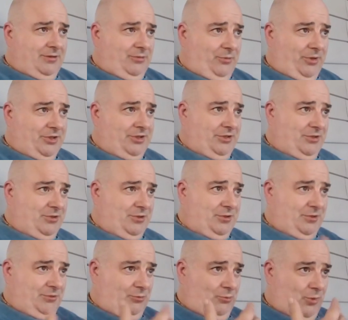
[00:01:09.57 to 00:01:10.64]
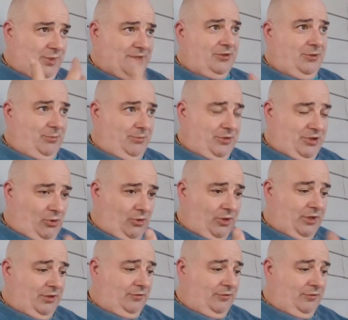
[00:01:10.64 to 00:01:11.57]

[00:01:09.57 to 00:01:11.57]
which is wisdom, the yoga